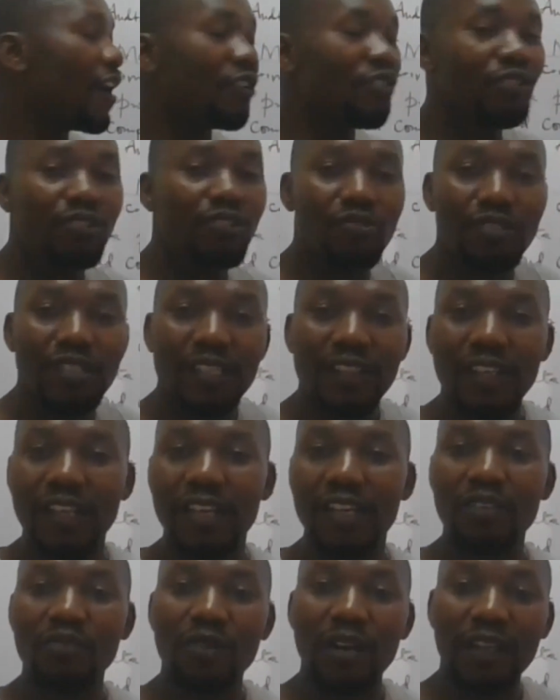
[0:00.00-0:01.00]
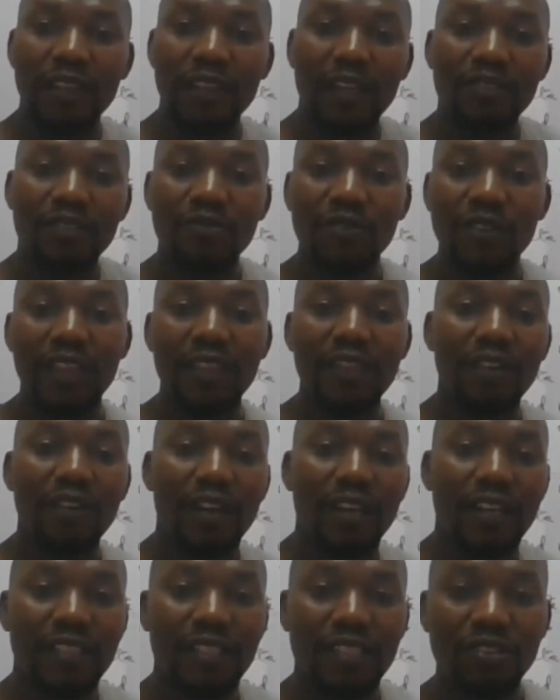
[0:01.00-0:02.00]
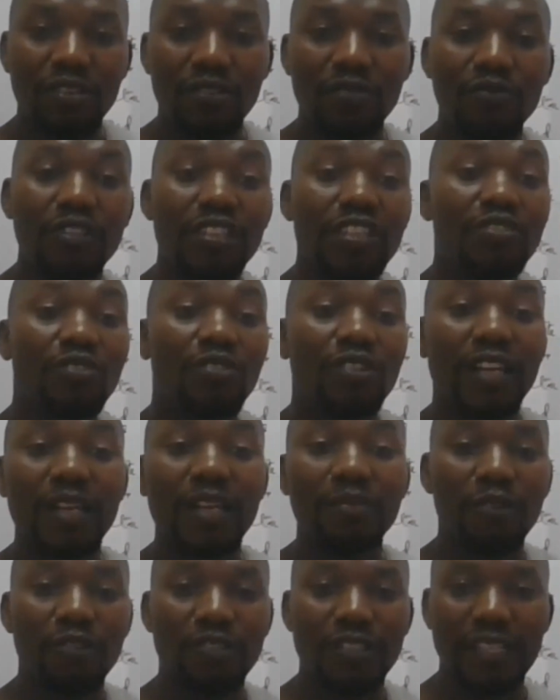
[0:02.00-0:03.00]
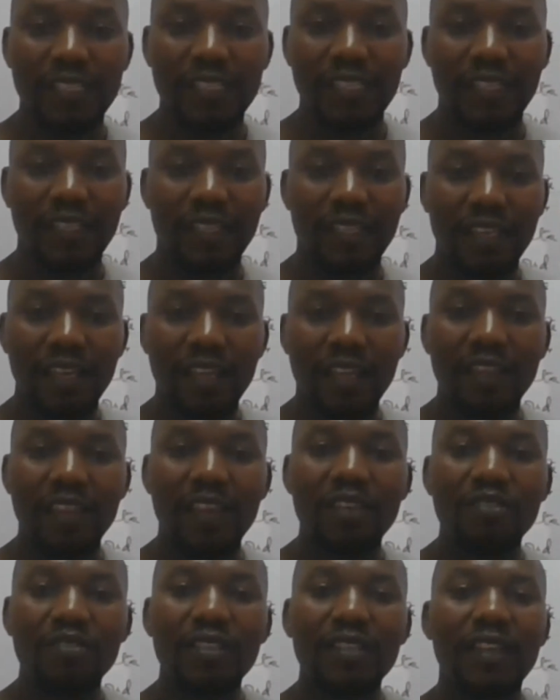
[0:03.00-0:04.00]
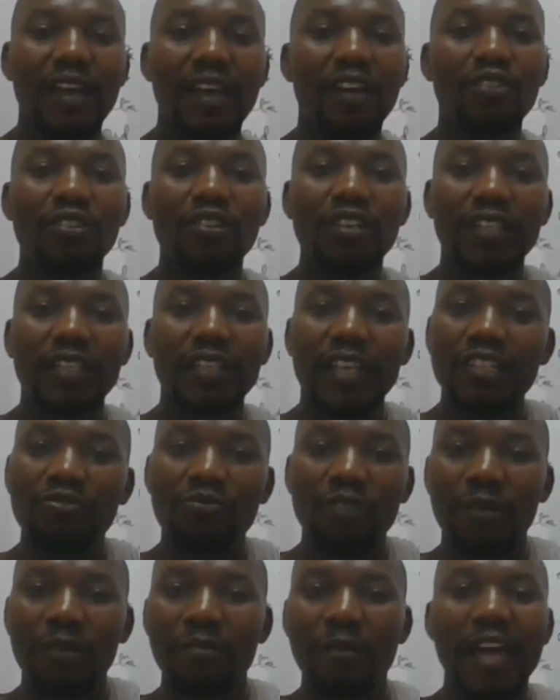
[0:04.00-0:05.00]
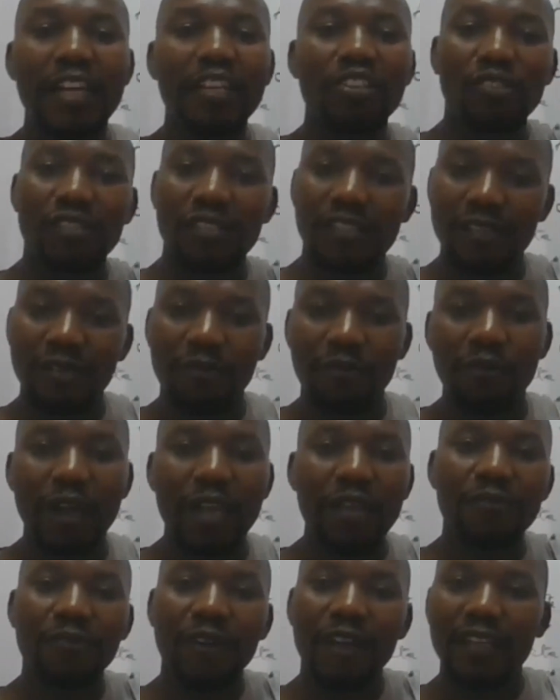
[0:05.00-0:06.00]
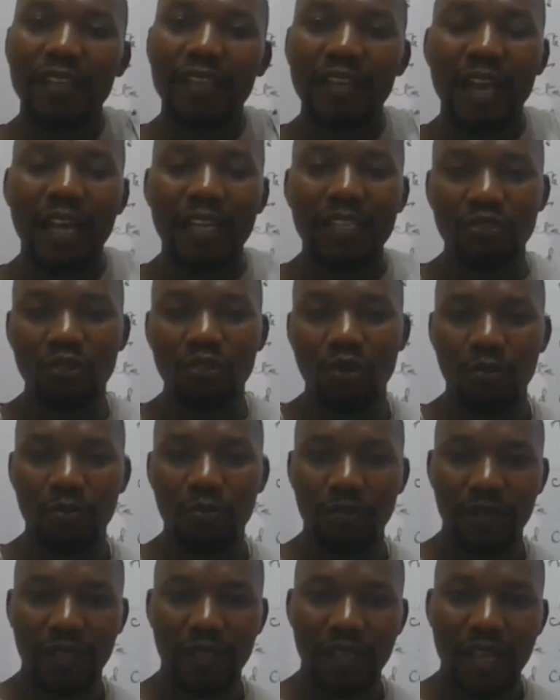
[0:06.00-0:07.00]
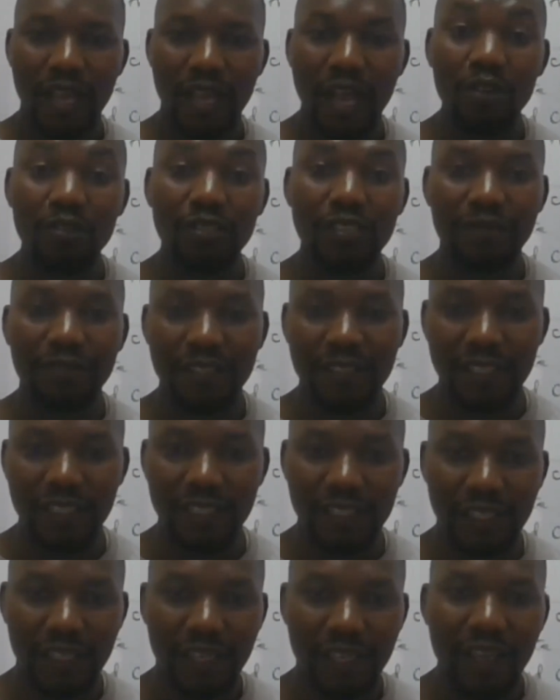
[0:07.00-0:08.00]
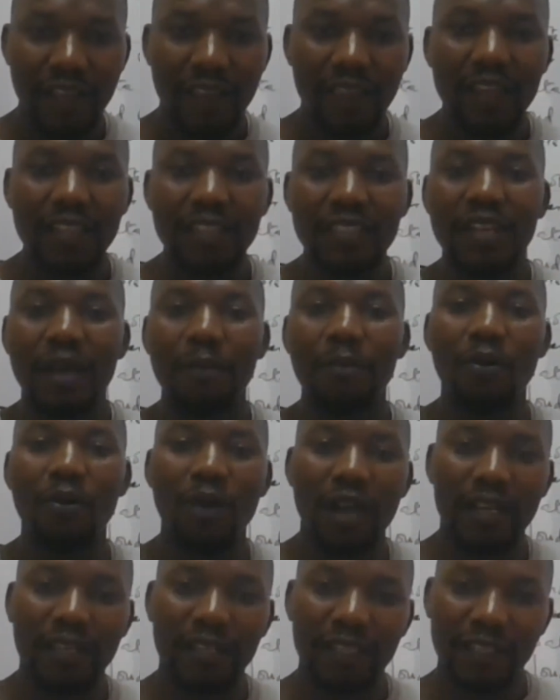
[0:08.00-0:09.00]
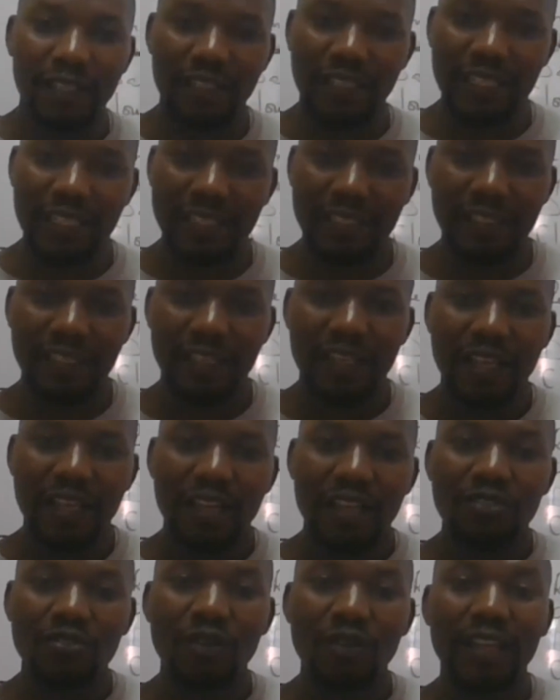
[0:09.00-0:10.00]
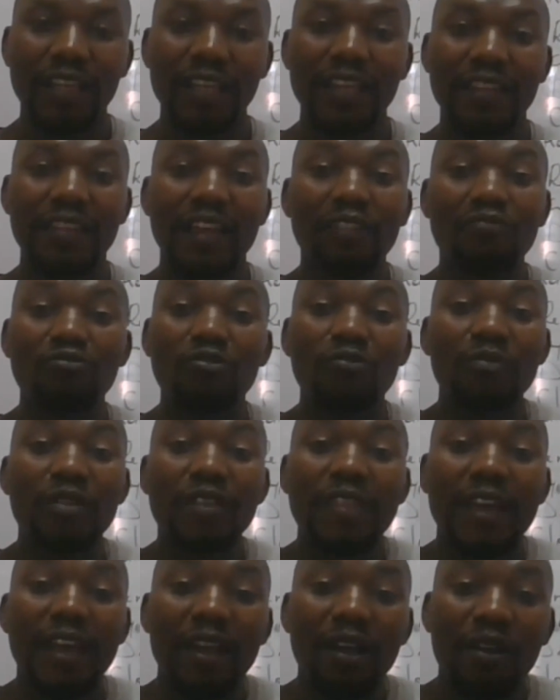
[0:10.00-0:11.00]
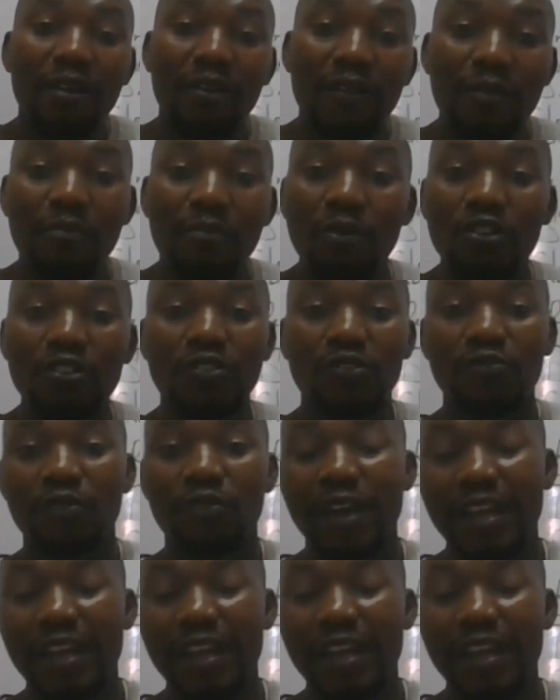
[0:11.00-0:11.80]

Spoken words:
they are not using the network that is within the organization, which is already protected. They're using their own network, bundles, Wi-Fi at home. How safe is it? That is number one, risk. So again, that would be the most